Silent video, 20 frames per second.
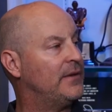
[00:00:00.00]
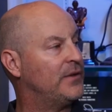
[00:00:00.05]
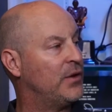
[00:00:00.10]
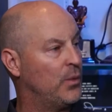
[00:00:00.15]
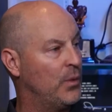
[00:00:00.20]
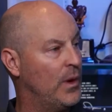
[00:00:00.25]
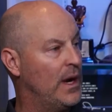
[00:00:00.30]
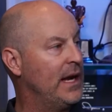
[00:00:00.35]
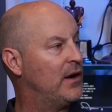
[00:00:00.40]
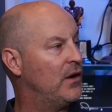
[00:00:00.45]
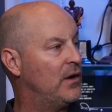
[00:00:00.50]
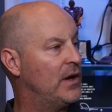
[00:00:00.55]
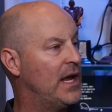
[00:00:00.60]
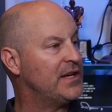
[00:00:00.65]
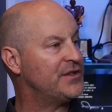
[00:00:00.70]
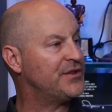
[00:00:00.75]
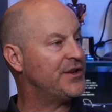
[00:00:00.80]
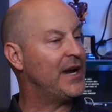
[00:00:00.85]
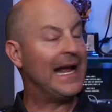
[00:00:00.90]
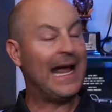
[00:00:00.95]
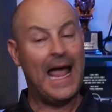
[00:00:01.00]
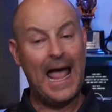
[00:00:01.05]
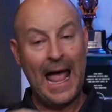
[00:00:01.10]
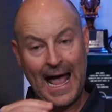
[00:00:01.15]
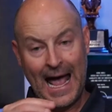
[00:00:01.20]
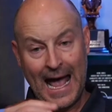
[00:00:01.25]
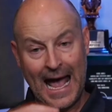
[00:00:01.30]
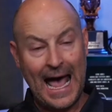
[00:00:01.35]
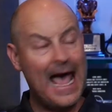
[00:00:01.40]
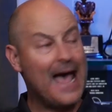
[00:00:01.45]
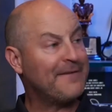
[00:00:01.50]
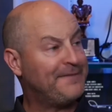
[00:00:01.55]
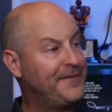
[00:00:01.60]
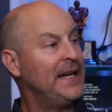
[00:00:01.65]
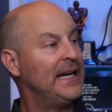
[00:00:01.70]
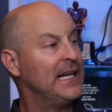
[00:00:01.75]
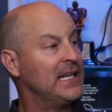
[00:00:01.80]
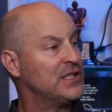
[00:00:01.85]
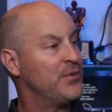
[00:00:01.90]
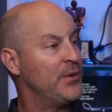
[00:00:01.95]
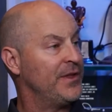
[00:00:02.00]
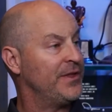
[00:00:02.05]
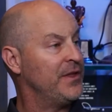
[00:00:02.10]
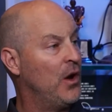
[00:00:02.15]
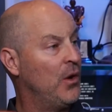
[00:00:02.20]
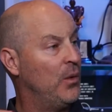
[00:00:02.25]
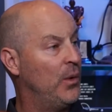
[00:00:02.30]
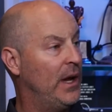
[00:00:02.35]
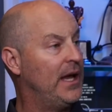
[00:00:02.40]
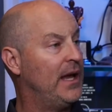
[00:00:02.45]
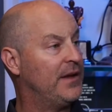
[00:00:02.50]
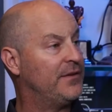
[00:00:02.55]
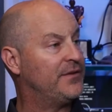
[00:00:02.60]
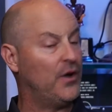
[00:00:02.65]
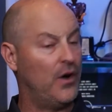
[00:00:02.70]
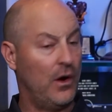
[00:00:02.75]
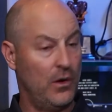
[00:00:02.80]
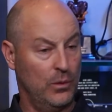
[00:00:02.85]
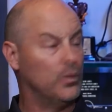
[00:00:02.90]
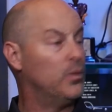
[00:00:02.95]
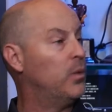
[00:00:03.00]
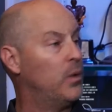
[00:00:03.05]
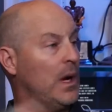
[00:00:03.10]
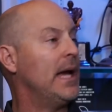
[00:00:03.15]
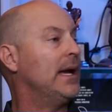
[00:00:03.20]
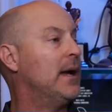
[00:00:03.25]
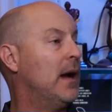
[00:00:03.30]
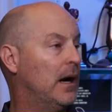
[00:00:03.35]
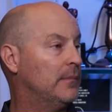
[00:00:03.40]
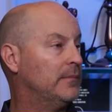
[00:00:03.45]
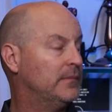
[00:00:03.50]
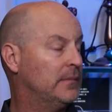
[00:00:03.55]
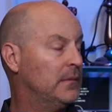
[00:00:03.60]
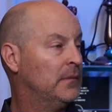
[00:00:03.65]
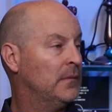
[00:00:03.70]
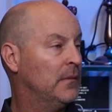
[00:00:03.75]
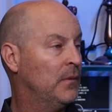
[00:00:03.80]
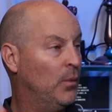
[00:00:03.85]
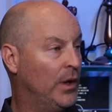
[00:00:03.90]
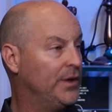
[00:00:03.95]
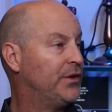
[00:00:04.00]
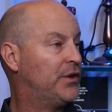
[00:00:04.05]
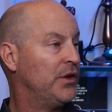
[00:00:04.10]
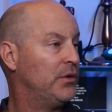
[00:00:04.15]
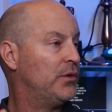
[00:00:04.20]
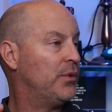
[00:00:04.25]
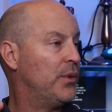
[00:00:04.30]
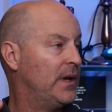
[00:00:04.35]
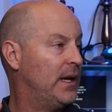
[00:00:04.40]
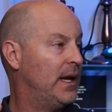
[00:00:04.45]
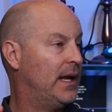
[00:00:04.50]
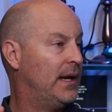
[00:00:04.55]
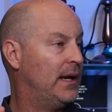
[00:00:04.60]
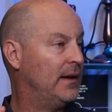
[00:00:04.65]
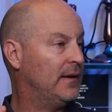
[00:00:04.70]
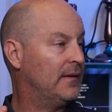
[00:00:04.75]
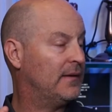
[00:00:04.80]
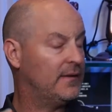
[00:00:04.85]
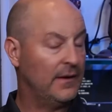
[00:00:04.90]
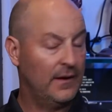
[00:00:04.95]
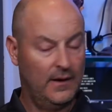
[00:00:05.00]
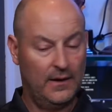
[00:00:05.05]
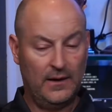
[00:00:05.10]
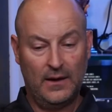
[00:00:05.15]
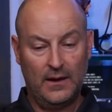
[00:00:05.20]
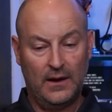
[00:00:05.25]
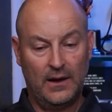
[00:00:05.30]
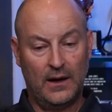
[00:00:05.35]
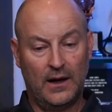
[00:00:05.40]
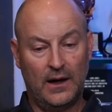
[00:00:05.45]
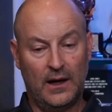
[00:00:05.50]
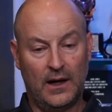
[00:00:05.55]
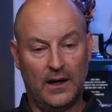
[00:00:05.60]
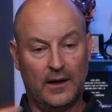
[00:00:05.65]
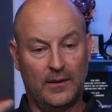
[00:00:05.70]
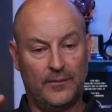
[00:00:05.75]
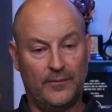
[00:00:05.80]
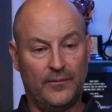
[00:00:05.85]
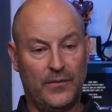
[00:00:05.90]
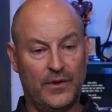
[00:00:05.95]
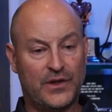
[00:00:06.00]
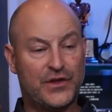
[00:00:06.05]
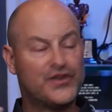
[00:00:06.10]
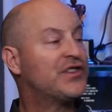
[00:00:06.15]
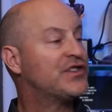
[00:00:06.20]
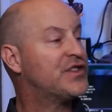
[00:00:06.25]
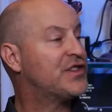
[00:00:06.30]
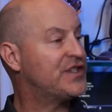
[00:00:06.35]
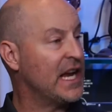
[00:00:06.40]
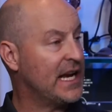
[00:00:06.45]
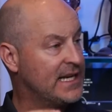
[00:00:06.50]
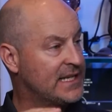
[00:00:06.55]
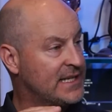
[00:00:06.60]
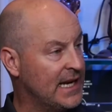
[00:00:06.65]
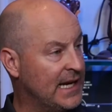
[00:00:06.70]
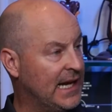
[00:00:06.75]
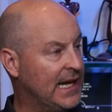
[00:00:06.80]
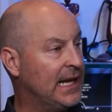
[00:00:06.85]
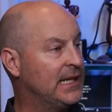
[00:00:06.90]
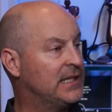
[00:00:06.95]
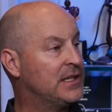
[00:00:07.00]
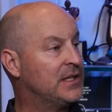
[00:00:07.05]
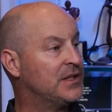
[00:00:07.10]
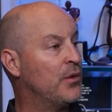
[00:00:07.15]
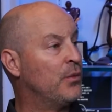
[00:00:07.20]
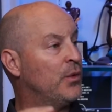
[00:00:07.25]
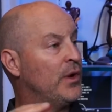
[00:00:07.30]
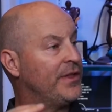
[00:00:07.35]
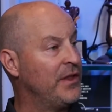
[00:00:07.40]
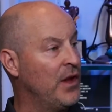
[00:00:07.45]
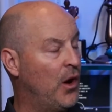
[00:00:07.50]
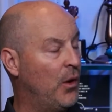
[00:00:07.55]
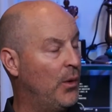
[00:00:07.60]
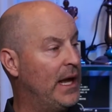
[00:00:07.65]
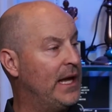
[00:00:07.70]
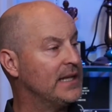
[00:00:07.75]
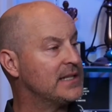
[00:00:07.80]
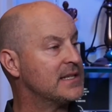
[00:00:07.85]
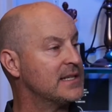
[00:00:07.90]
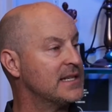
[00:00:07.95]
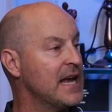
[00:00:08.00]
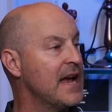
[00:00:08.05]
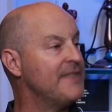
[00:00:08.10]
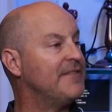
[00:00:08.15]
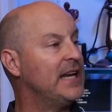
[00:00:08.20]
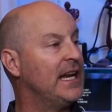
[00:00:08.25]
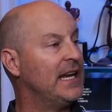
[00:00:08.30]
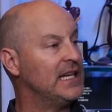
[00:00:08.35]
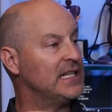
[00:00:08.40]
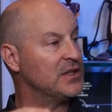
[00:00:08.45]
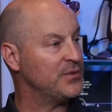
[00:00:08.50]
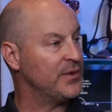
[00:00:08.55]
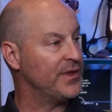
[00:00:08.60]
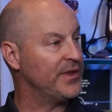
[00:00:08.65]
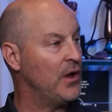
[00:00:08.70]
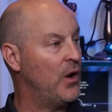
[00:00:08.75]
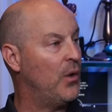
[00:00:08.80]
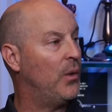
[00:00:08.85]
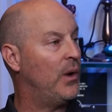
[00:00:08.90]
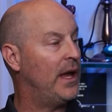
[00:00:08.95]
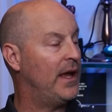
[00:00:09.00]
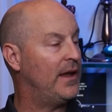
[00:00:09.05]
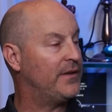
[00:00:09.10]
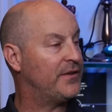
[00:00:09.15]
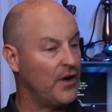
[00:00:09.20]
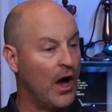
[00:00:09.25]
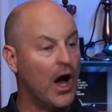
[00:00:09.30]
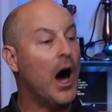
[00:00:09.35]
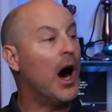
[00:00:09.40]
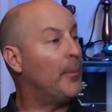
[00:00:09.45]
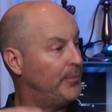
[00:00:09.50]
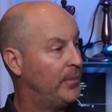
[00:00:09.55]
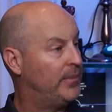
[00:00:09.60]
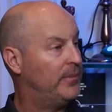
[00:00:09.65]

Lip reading: The Ringer yesterday. Half innings with no hits are way up. One, two, three innings. Six innings with no hits, seven innings with no hits, up.